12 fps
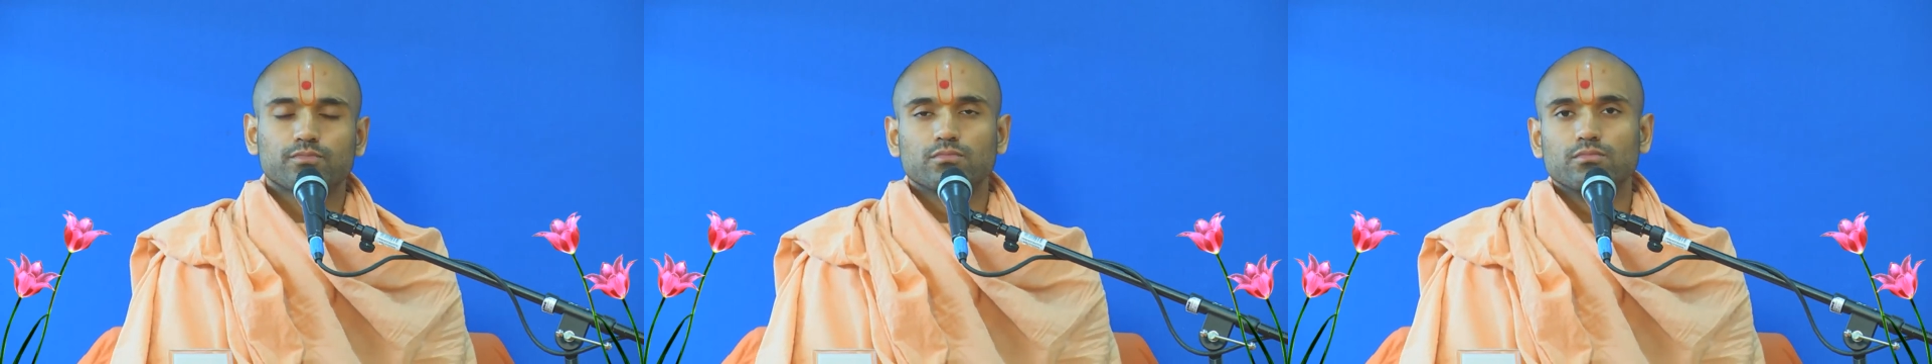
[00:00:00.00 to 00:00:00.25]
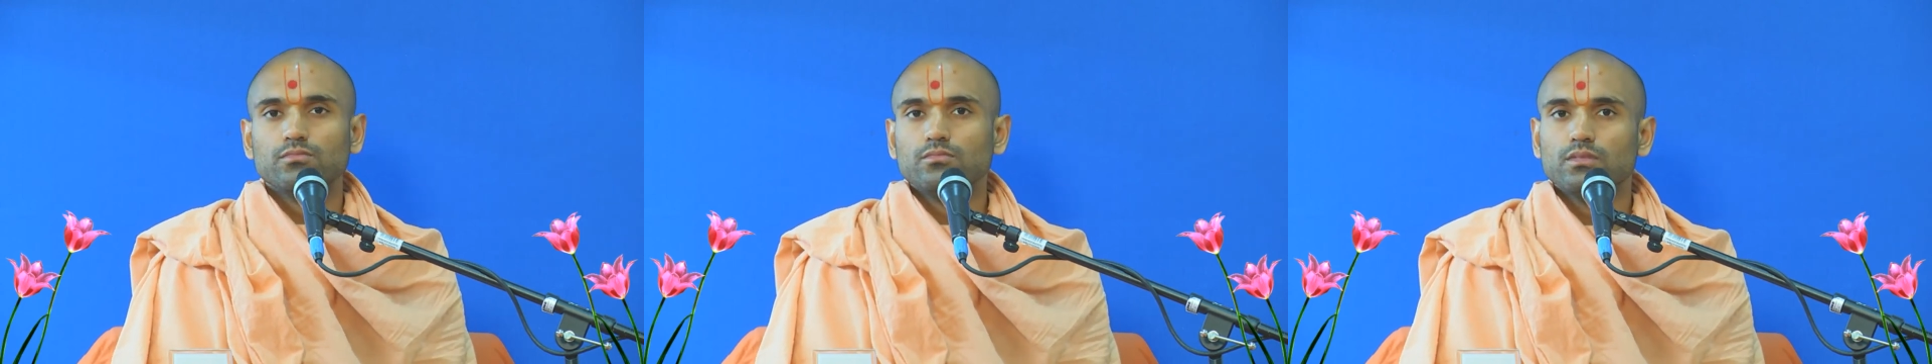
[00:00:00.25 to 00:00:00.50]

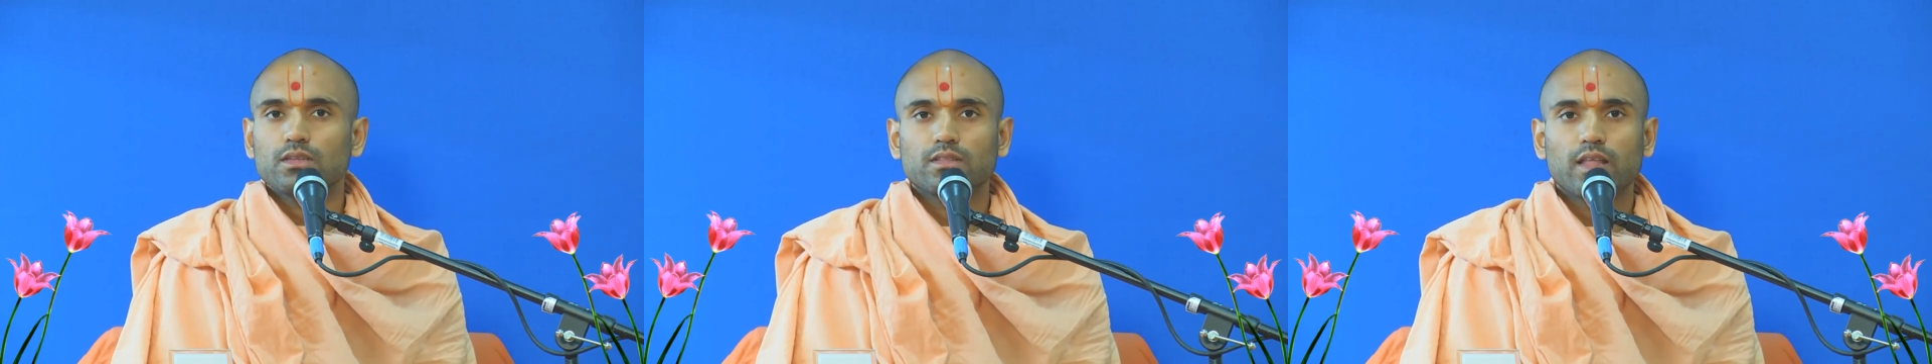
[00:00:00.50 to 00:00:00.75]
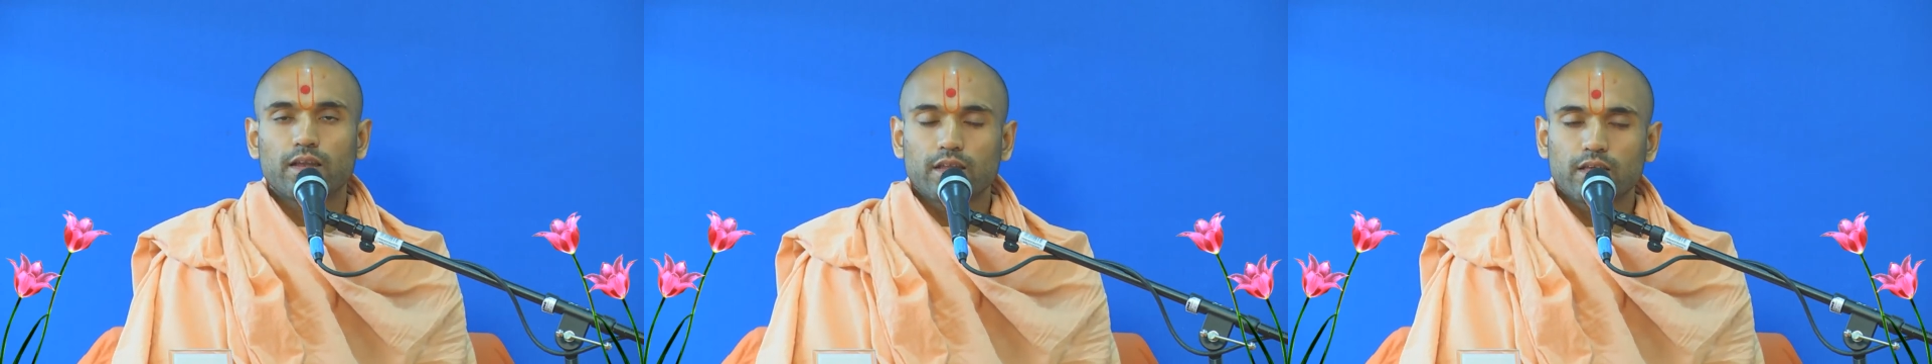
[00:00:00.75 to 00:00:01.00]
that
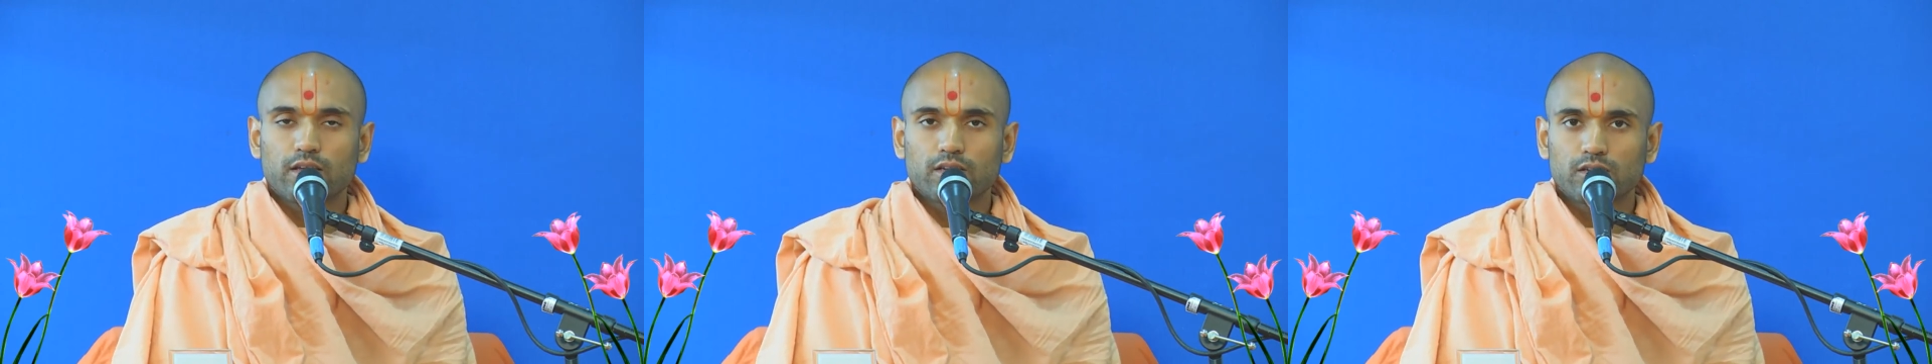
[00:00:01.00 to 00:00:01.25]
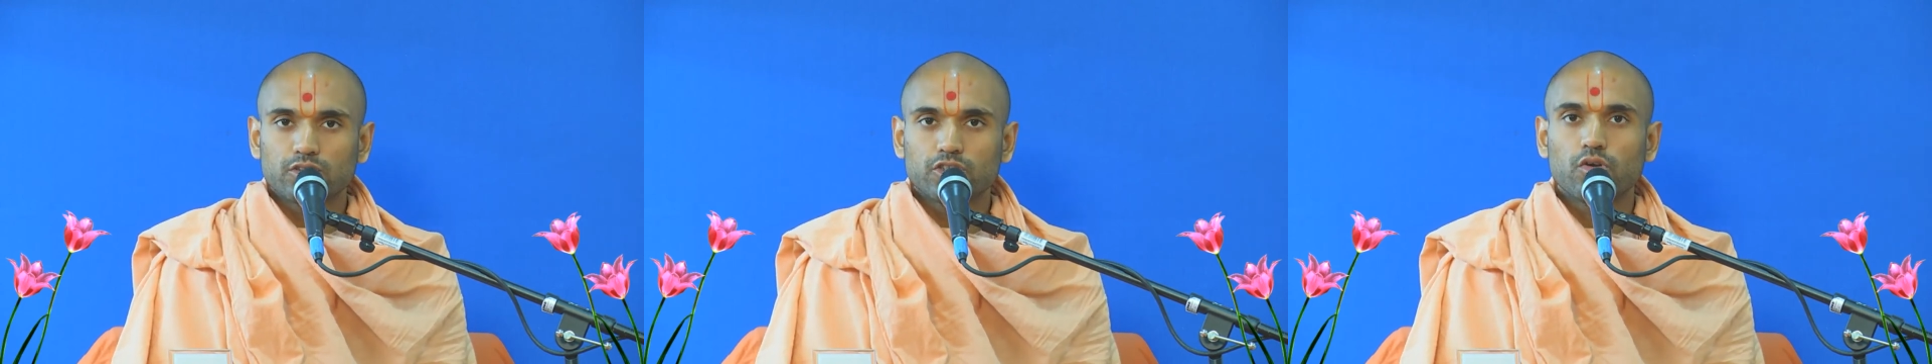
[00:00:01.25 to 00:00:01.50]
she
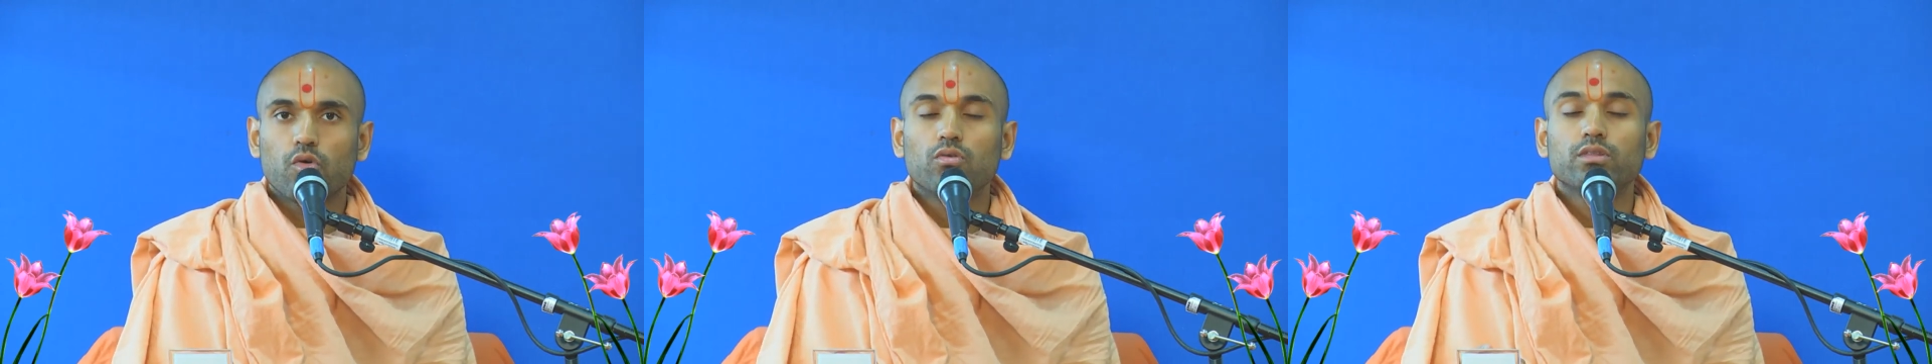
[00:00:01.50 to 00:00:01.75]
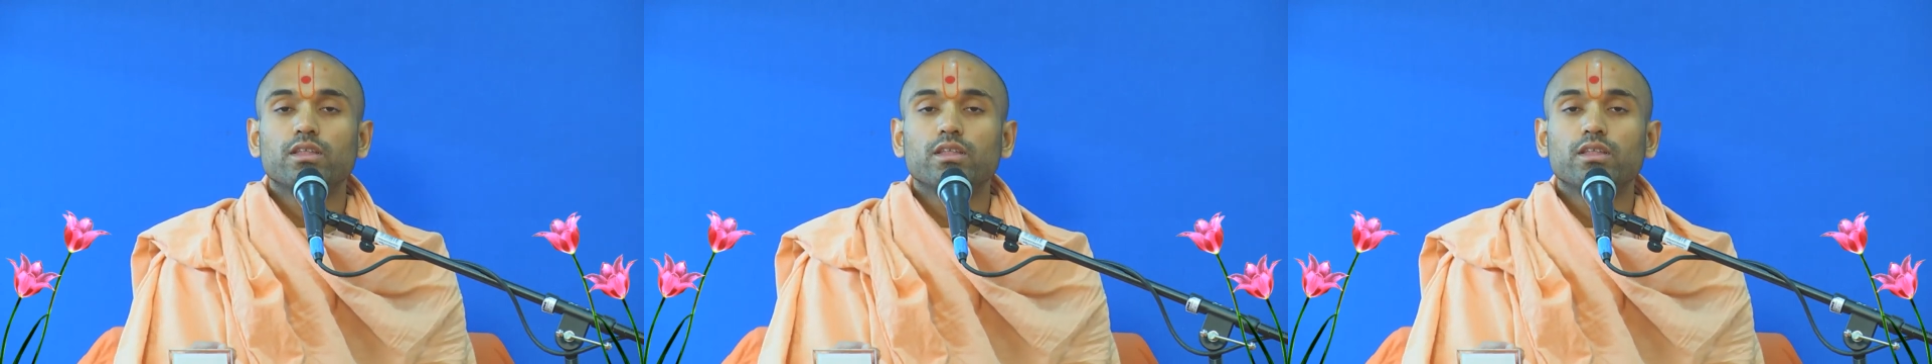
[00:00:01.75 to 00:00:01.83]
only allowed